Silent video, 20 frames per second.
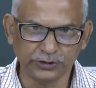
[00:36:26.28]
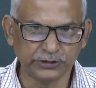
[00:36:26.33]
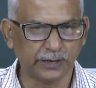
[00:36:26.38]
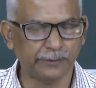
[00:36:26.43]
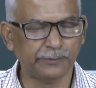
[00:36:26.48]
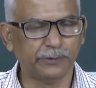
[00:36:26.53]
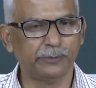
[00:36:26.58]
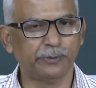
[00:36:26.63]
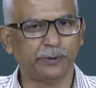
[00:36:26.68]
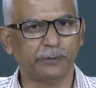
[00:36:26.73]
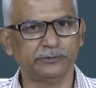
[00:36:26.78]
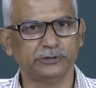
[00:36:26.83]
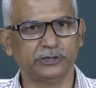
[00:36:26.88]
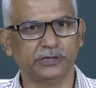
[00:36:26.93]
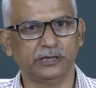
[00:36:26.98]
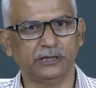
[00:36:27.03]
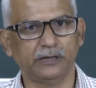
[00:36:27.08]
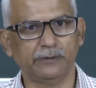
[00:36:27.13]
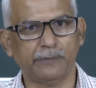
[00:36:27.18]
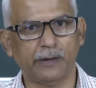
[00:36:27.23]
some information
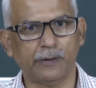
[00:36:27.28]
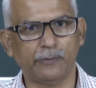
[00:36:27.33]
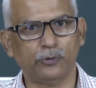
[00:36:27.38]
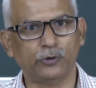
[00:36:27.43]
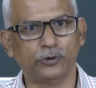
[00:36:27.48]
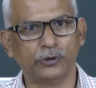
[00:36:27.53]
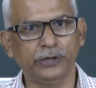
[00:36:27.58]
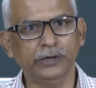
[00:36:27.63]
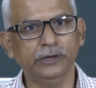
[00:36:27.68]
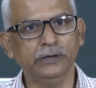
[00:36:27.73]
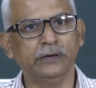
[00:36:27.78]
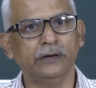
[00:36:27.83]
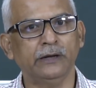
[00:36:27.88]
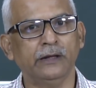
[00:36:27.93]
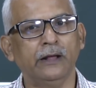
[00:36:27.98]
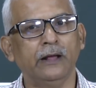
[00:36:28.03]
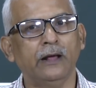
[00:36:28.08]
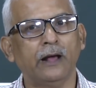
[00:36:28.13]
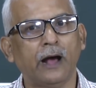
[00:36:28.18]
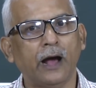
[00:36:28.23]
in the memory,
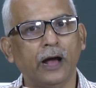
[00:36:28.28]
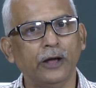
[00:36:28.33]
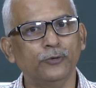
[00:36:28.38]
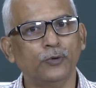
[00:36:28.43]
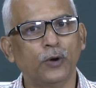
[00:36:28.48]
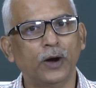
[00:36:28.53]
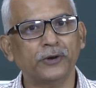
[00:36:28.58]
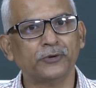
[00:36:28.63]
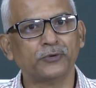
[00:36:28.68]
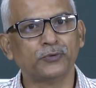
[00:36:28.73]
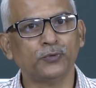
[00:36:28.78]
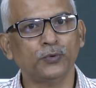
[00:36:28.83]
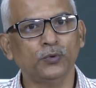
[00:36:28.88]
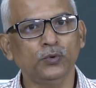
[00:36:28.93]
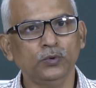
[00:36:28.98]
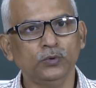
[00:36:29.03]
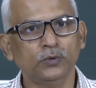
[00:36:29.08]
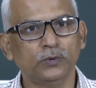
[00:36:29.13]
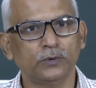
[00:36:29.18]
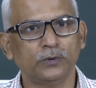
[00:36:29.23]
I want
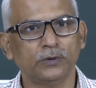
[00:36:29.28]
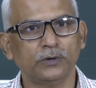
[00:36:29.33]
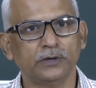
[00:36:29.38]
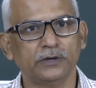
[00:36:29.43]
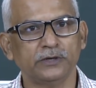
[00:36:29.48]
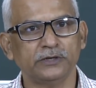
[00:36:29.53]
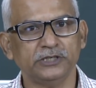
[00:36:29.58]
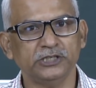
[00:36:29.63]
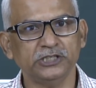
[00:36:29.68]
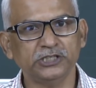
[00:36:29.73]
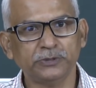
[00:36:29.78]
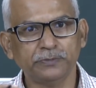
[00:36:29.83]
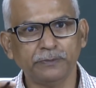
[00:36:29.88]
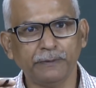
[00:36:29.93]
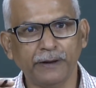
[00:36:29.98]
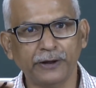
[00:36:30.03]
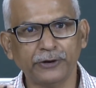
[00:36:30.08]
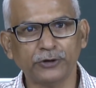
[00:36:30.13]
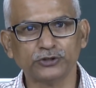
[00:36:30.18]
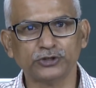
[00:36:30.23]
to
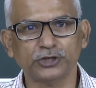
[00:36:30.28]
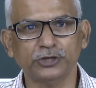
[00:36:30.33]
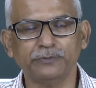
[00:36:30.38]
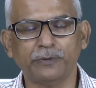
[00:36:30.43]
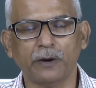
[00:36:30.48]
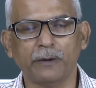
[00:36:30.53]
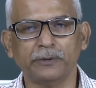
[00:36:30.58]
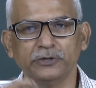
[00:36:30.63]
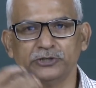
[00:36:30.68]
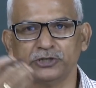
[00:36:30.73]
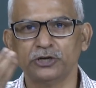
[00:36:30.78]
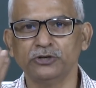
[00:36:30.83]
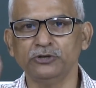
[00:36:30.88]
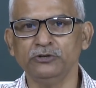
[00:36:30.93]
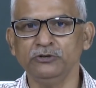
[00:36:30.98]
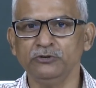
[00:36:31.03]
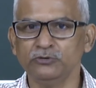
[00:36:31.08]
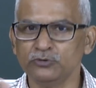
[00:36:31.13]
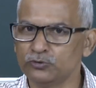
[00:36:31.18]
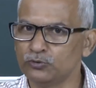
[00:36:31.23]
display those information
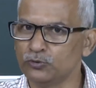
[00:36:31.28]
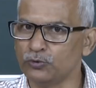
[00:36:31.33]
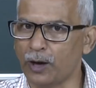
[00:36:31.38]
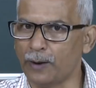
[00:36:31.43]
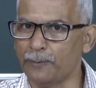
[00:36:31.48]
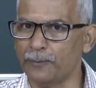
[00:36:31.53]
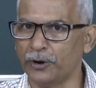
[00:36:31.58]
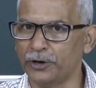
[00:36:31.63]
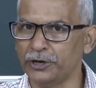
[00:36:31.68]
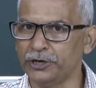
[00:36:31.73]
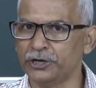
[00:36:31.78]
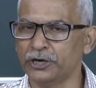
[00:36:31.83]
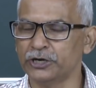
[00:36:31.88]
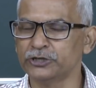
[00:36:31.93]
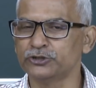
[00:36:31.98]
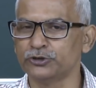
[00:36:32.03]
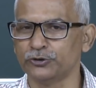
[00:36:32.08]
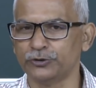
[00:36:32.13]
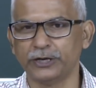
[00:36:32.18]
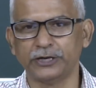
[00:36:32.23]
to the monitor
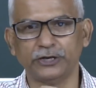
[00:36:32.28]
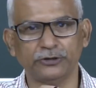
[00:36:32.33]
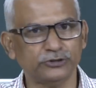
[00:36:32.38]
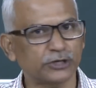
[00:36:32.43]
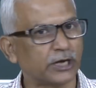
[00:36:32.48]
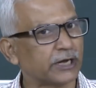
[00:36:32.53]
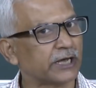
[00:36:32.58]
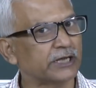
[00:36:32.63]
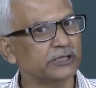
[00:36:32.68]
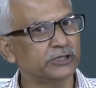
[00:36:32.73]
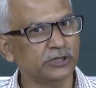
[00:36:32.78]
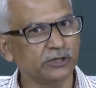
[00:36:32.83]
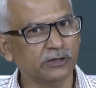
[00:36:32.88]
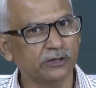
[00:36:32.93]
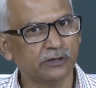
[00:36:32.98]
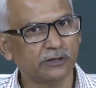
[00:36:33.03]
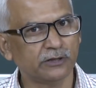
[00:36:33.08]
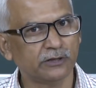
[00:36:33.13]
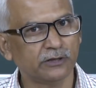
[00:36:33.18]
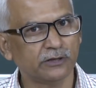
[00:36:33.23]
so that user can
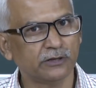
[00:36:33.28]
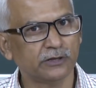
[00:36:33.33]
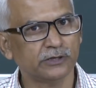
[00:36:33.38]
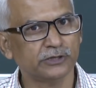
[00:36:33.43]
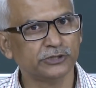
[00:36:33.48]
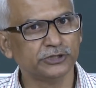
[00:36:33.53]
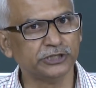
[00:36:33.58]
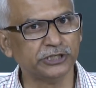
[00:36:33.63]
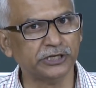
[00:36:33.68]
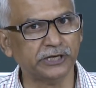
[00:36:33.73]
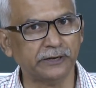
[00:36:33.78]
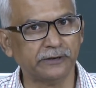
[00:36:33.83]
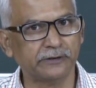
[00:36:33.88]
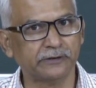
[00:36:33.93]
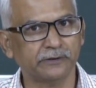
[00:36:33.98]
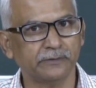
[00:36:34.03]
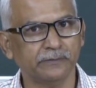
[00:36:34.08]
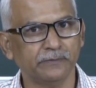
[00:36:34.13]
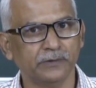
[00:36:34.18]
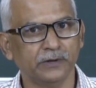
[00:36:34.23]
see it.
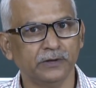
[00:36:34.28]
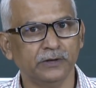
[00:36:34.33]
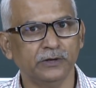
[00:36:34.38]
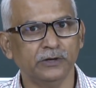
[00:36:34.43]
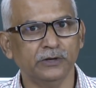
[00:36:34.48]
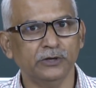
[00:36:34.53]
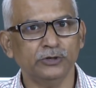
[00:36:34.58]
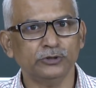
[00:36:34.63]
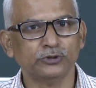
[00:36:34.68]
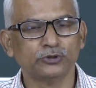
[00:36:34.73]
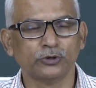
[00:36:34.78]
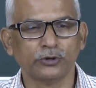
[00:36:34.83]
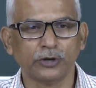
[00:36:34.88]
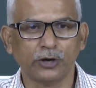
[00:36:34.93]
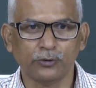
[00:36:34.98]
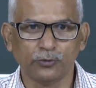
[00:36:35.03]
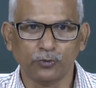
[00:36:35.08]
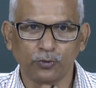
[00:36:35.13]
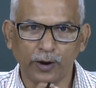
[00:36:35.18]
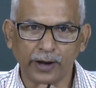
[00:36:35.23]
So, now
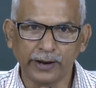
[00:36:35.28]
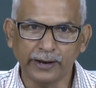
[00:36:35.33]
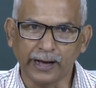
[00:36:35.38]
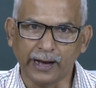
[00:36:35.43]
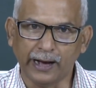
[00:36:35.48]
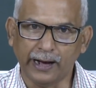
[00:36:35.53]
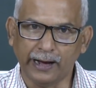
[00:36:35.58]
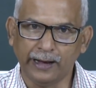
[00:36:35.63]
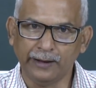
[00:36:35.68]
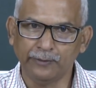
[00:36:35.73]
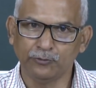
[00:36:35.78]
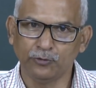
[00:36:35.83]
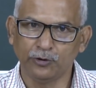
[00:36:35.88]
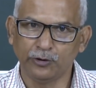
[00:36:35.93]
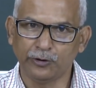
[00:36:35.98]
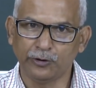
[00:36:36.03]
when I am